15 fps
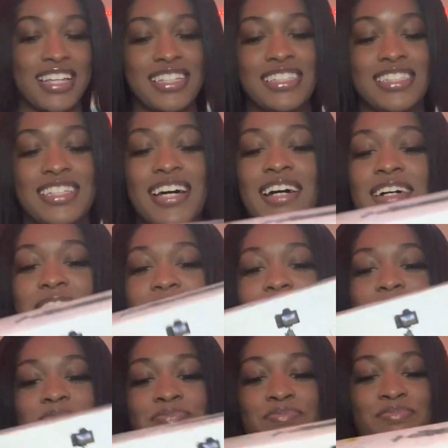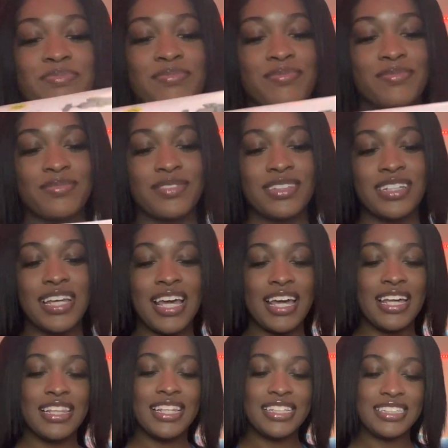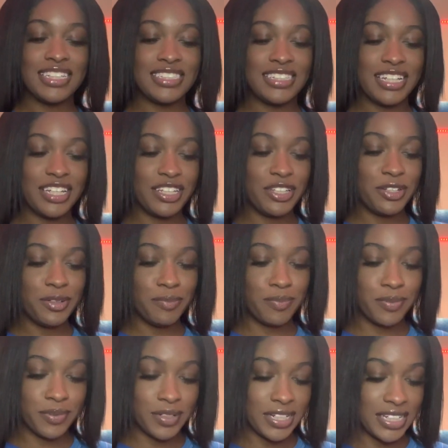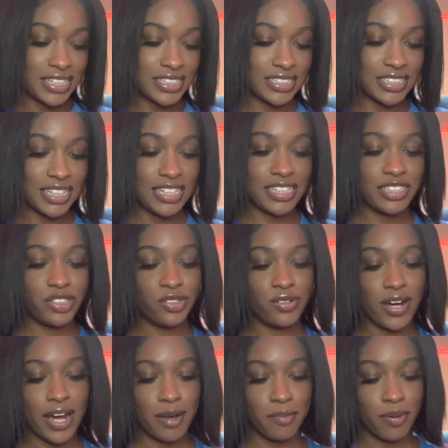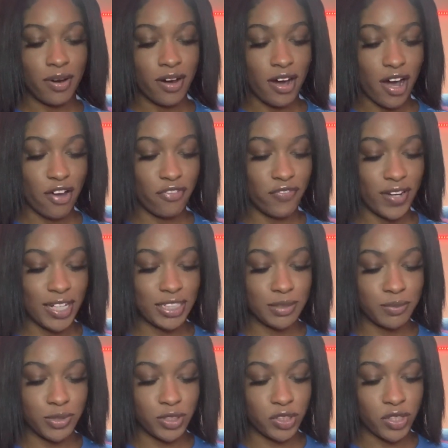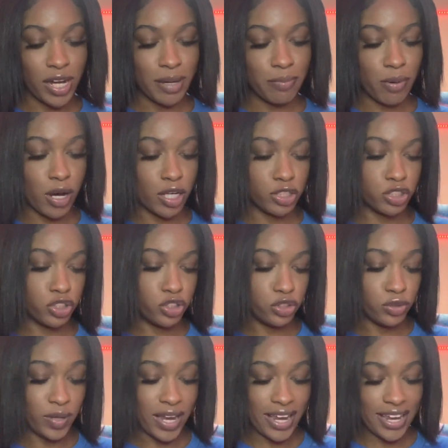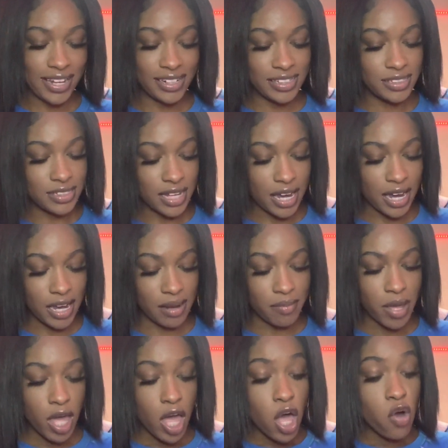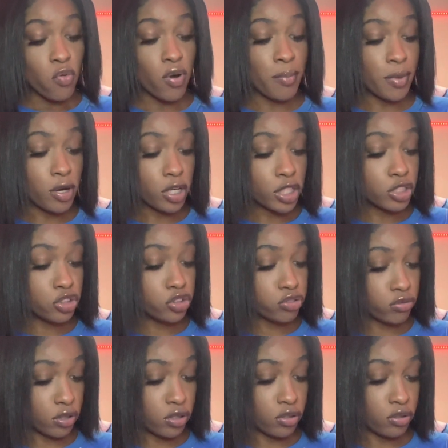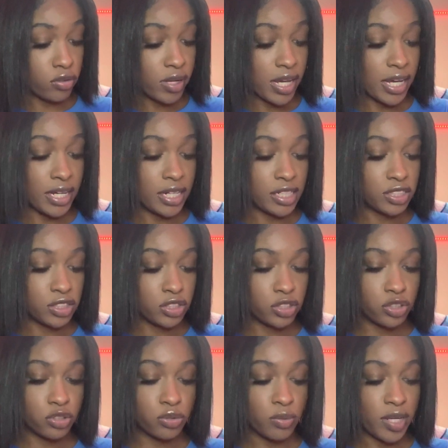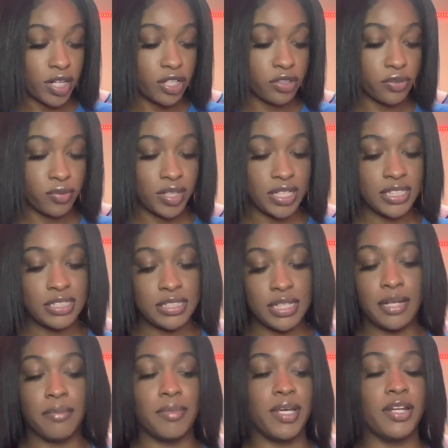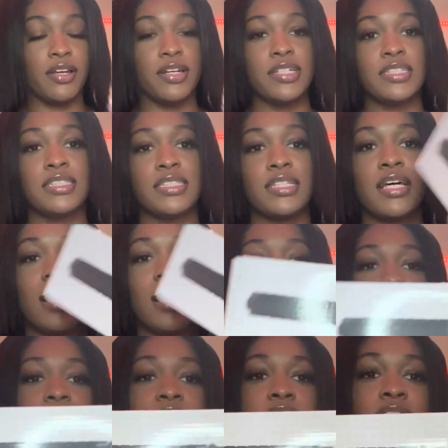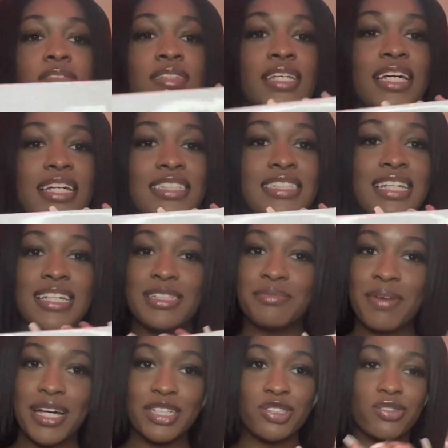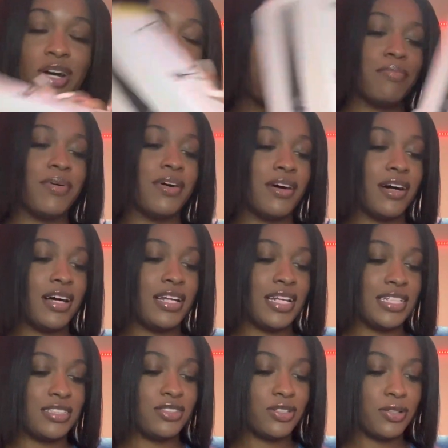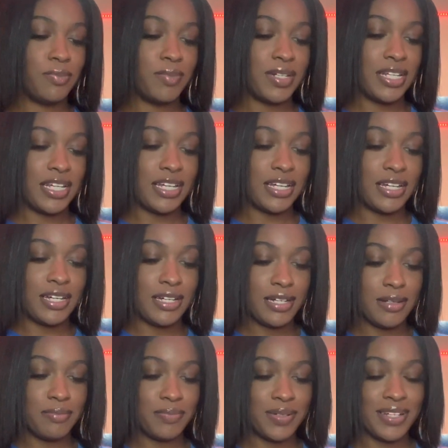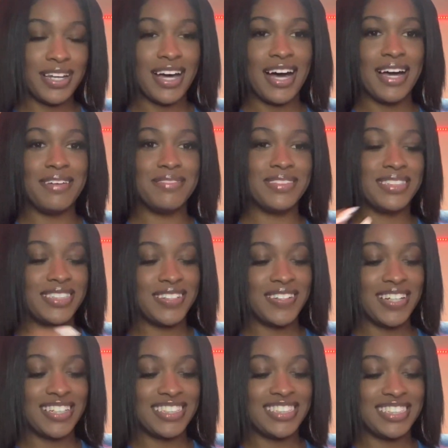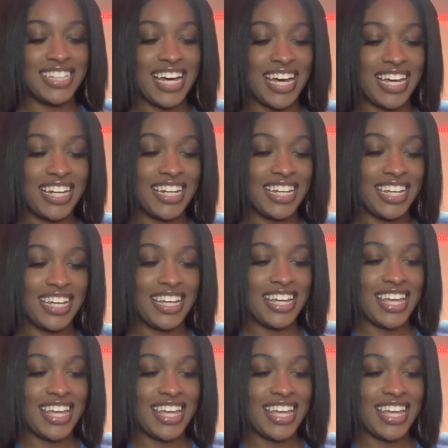So this is the Ulanzi tripod, flexible tripod, shoot at any time. Remote control, and it's 23 centimeters. So this is my tripod. Let's open it up. I am so excited.